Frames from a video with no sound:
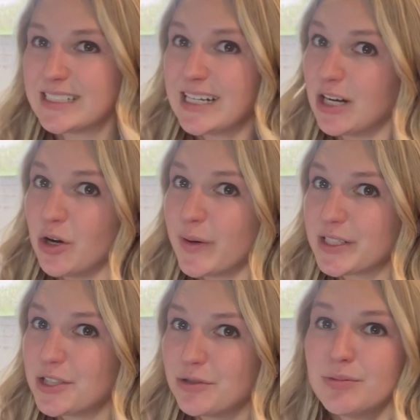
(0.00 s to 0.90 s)
not going
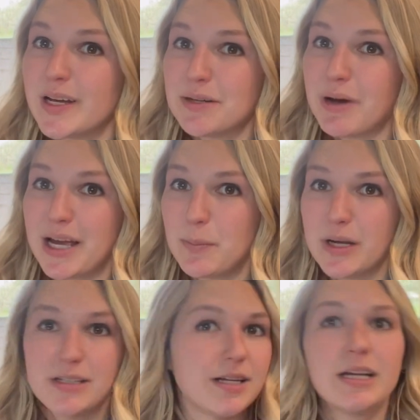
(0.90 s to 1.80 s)
to, in my
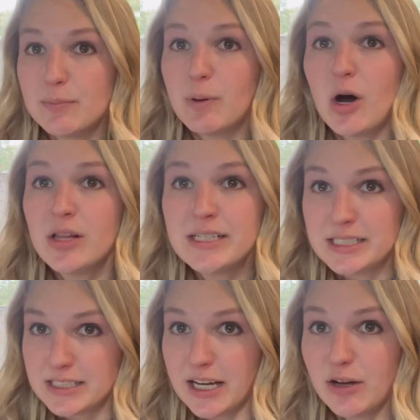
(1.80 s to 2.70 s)
opinion. The ball
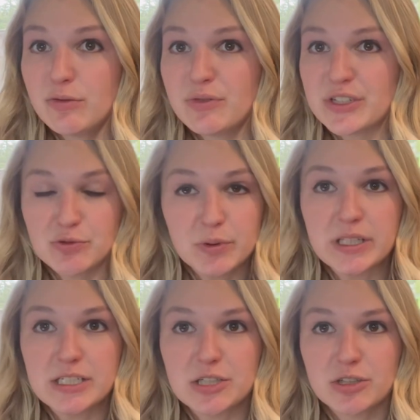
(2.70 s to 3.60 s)
itself is
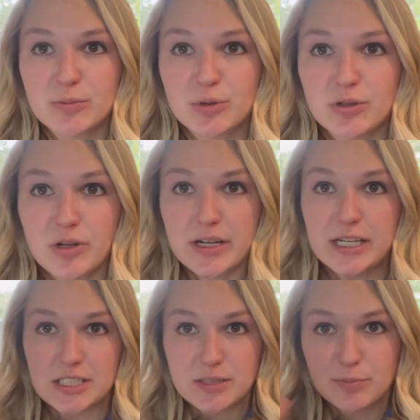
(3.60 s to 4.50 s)
really durable
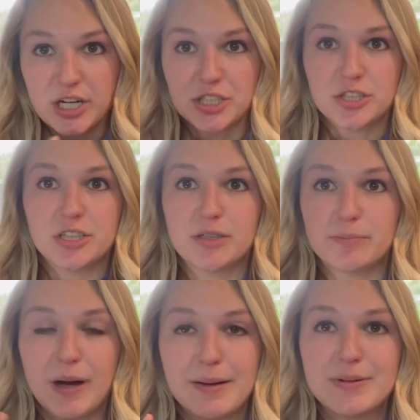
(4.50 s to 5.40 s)
against pressure,
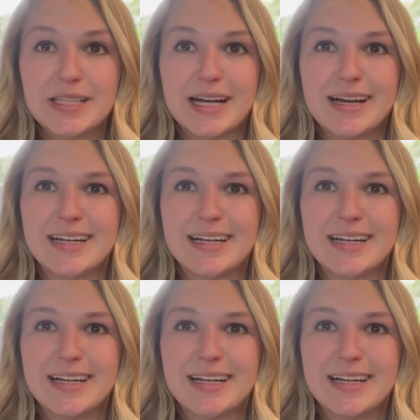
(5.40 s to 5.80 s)
popping, that